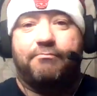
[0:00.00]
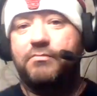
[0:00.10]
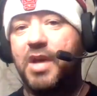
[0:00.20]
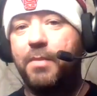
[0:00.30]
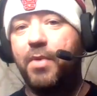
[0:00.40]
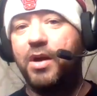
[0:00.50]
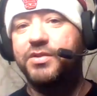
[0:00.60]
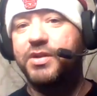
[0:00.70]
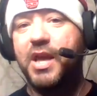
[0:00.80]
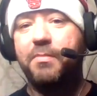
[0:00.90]

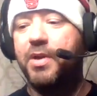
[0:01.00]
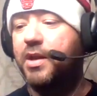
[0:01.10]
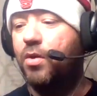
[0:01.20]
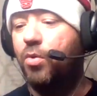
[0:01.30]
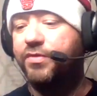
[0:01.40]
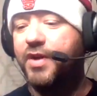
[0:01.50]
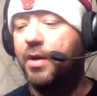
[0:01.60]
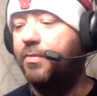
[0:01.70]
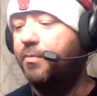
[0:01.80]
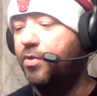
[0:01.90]
$10. You can't beat a whole
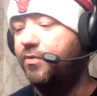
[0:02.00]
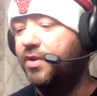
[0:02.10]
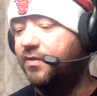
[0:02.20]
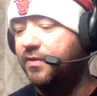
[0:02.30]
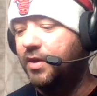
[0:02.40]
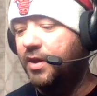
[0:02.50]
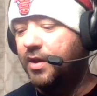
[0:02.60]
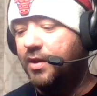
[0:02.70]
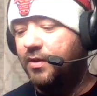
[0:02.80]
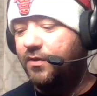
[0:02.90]
tub of movies.
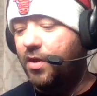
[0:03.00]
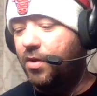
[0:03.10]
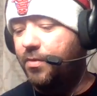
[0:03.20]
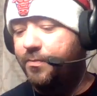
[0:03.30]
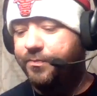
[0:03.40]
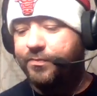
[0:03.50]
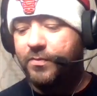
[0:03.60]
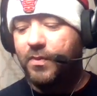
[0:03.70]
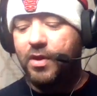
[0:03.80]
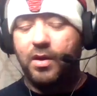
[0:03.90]
So,
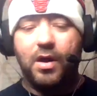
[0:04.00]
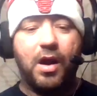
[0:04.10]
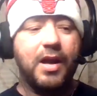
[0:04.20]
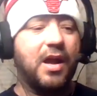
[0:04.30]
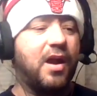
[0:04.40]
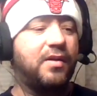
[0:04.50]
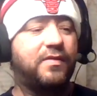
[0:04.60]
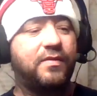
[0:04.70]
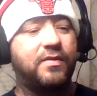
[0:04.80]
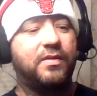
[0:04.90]
all right,
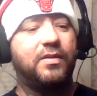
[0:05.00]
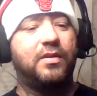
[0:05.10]
guys.